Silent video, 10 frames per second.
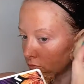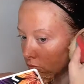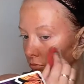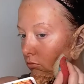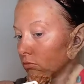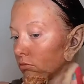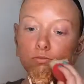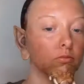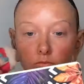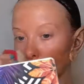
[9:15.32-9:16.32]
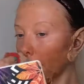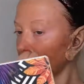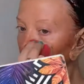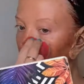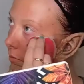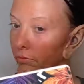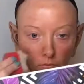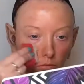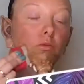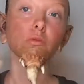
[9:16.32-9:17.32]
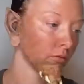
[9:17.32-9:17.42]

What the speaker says: and some of the Kryolan tones